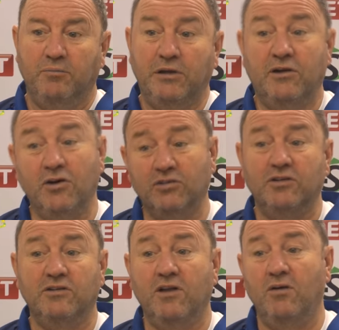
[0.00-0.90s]

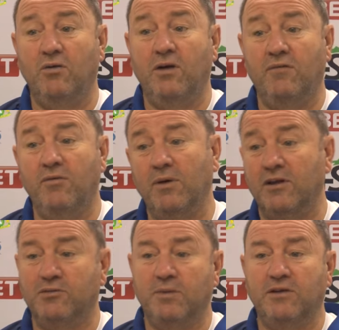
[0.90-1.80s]
because there's no
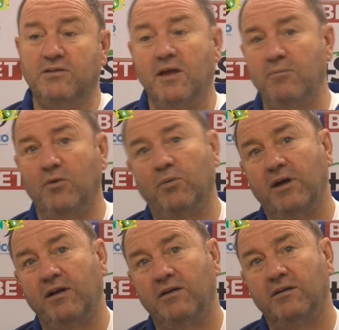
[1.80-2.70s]
everyone expects them to
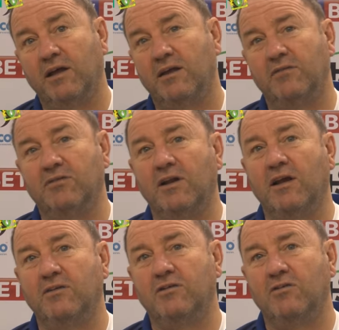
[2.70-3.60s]
win, that gives the
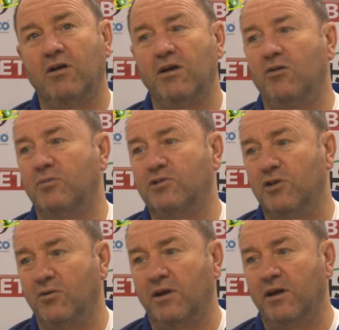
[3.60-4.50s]
lads a great
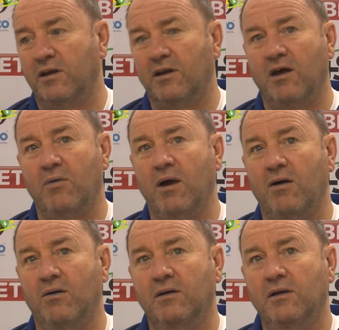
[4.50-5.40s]
opportunity to go
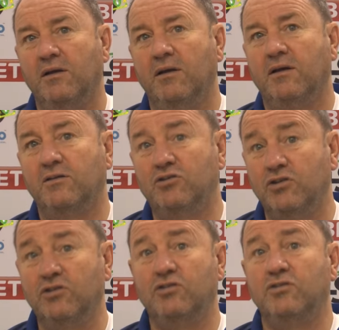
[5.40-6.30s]
out and
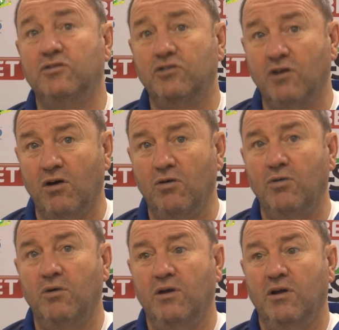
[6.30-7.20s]
just
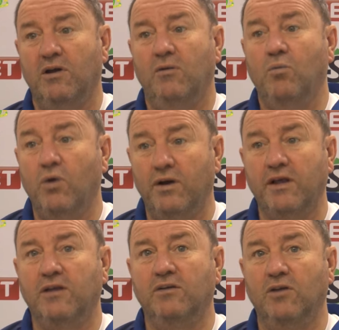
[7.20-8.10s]
show what
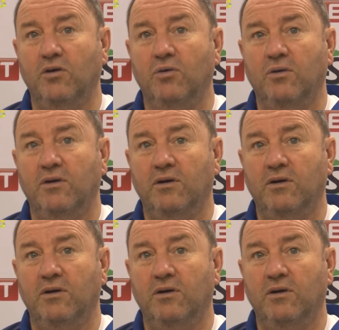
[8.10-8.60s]
they can do.